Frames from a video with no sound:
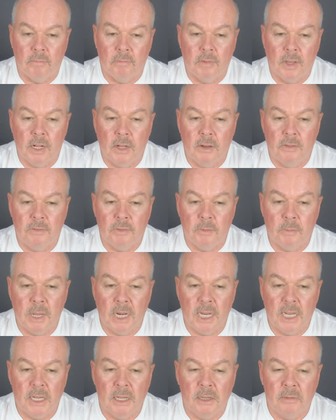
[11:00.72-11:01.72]
value for
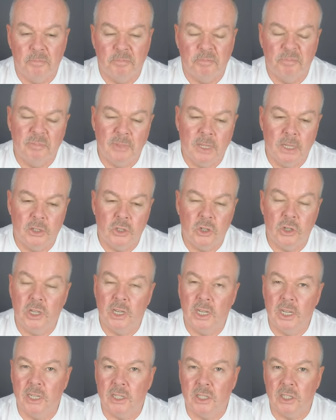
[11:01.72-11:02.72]
money. Do you
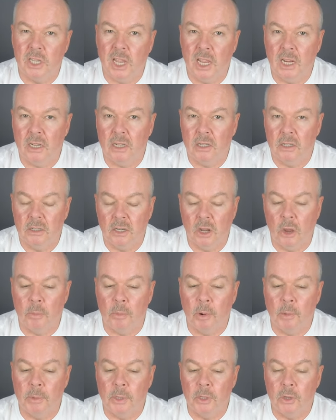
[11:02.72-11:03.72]
need a set? No,
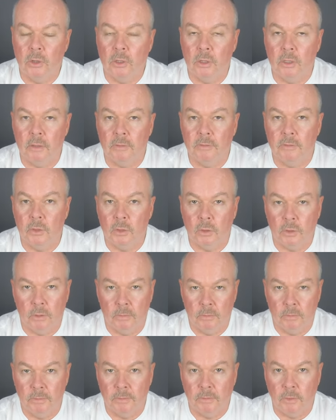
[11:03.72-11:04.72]
probably not. If you're,
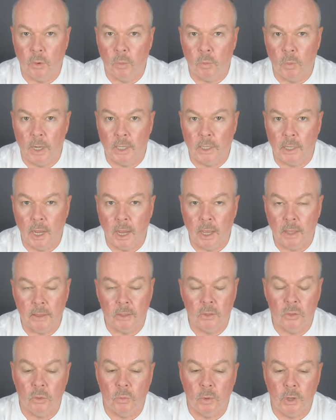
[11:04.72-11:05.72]
if you've got one car
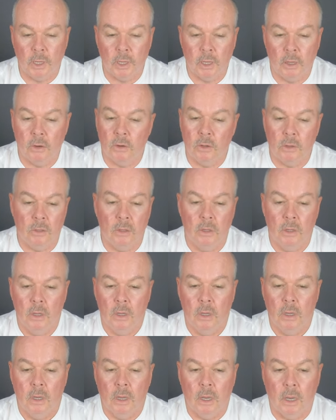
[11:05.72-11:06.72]
that you're working on,
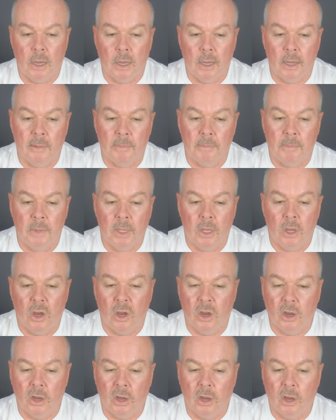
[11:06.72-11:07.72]
um,
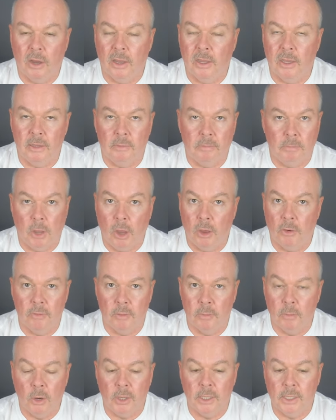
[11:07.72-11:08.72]
I,
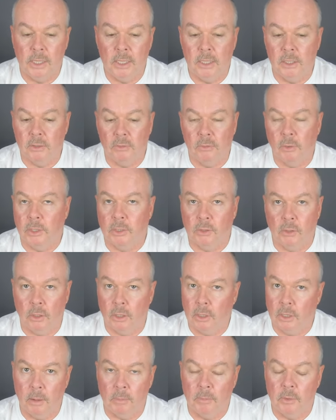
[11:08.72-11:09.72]
over my years, have worked on
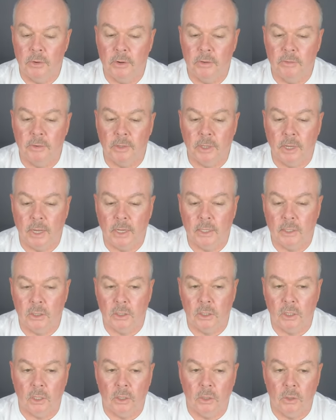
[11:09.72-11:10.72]
a number of different cars,
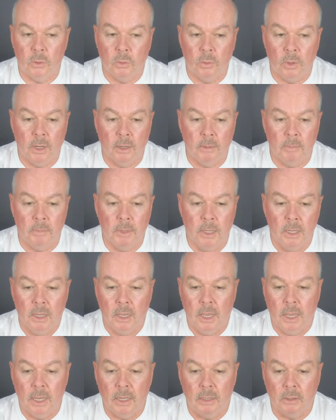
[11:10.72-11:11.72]
so um,
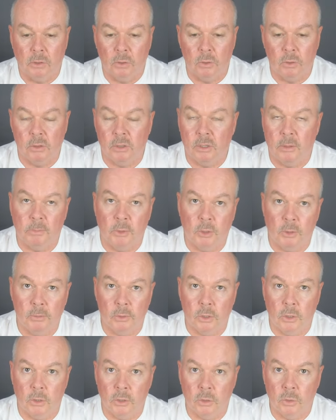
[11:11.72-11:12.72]
and of course
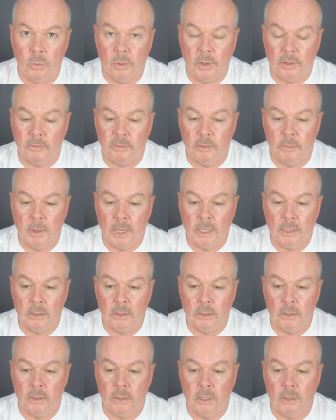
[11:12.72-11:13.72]
sometimes I do work for
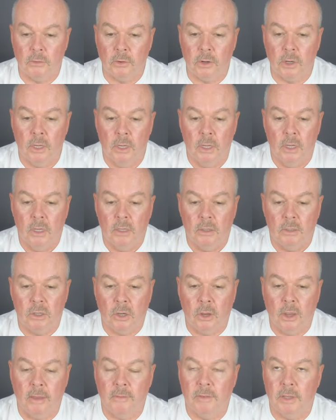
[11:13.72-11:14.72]
mates, et cetera.
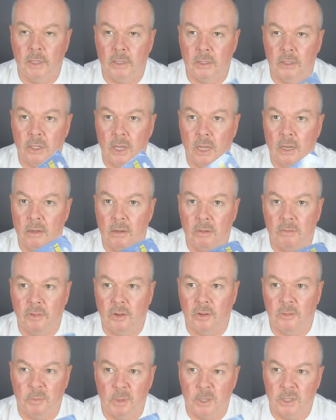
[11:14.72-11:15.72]
So having a set,
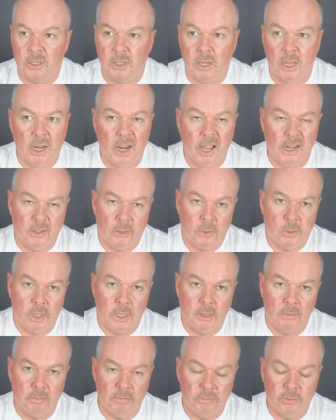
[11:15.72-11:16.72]
five-piece set at
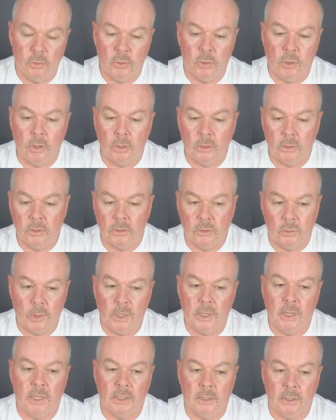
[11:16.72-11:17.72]
twenty-four dollars,
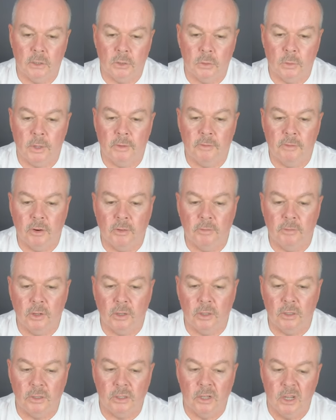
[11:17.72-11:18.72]
twenty, less than twenty-five
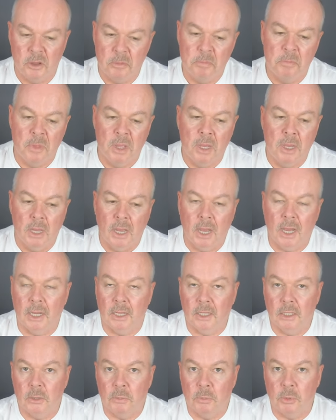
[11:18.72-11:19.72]
dollars,
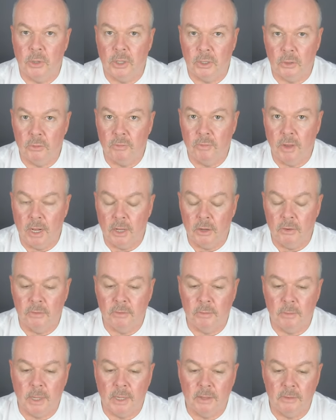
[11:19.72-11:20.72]
uh, it's pretty good value
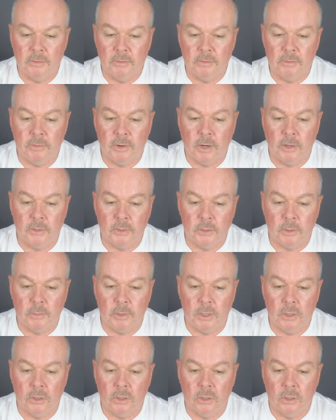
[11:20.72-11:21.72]
for money as far as I'm
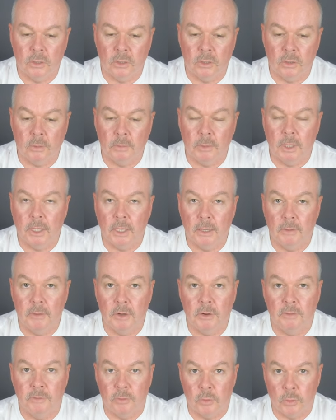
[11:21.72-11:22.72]
concerned. So I'm going to give it
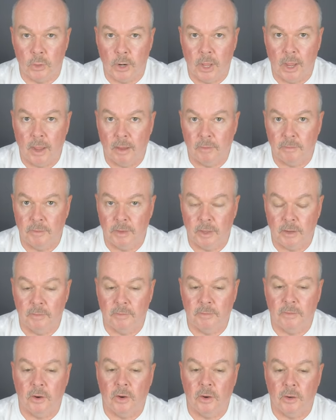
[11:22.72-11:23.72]
a four and a half out of
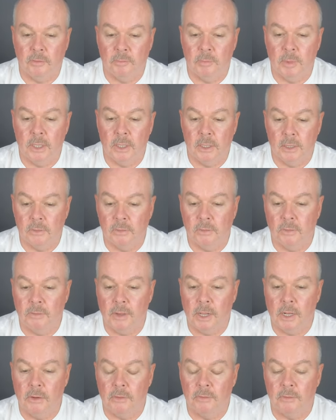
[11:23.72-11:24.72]
five beers for
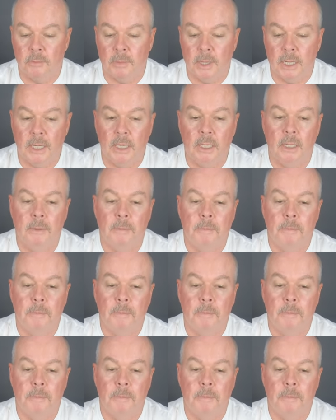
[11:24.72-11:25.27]
value for money.